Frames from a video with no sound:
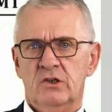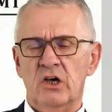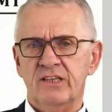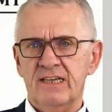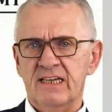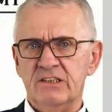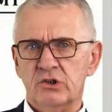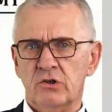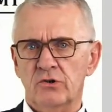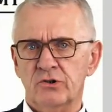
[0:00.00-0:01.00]
cutting
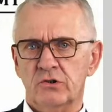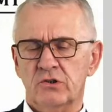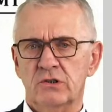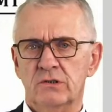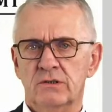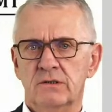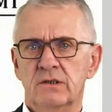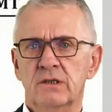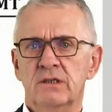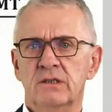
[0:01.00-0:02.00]
edge costs,
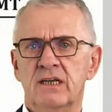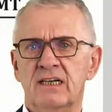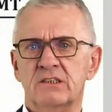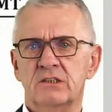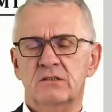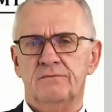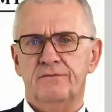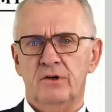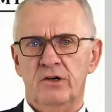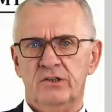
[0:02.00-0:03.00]
that's the
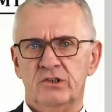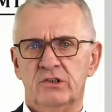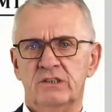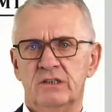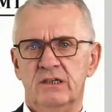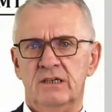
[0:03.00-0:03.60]
first